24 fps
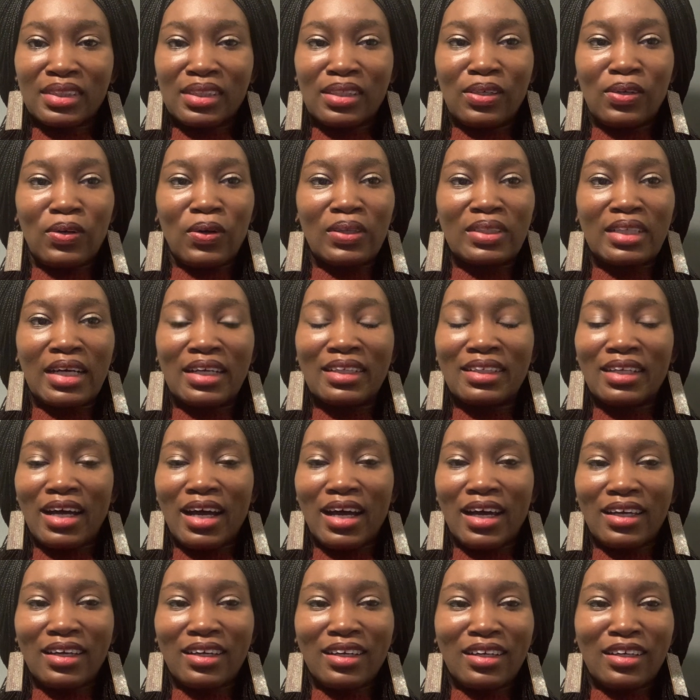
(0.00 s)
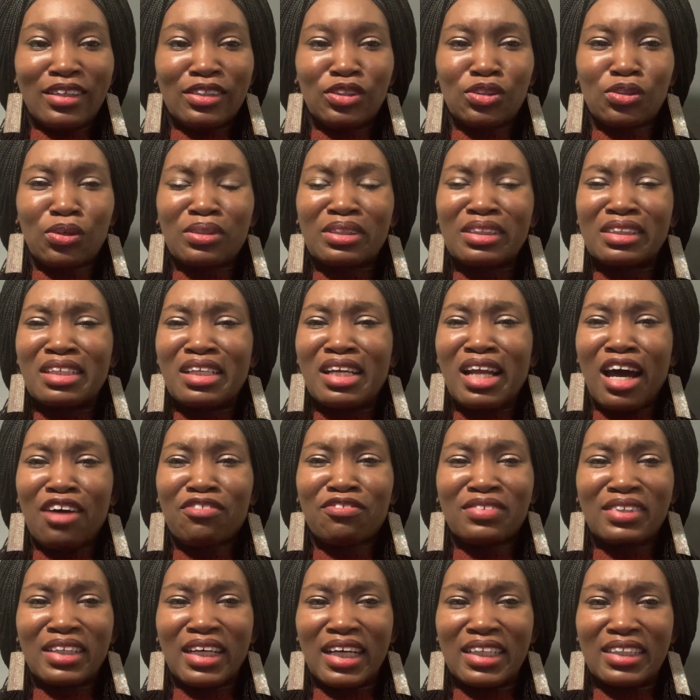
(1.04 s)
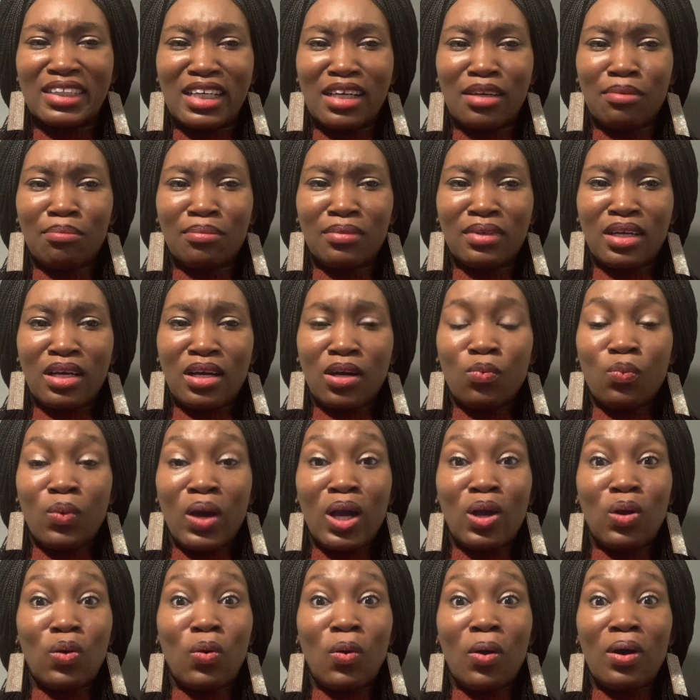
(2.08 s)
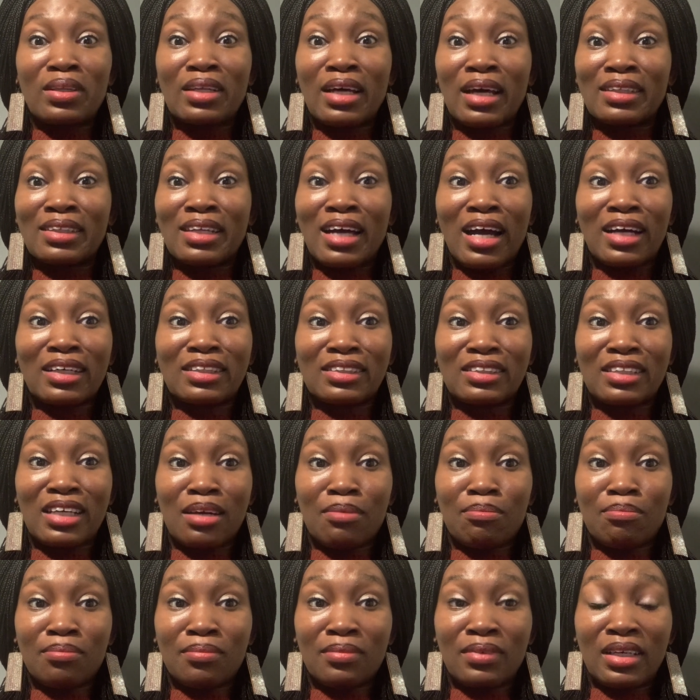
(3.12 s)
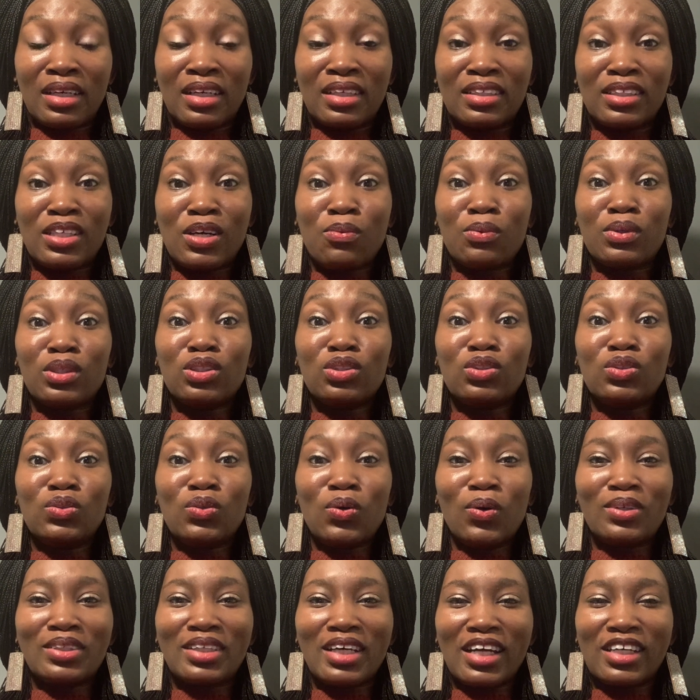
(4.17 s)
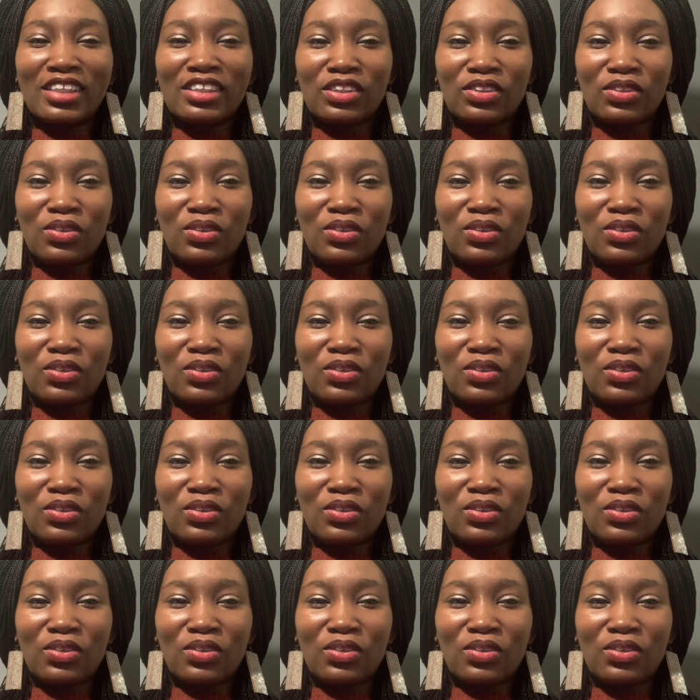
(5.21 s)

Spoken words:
God and I just laughing at them. When God attacks them, they will know there is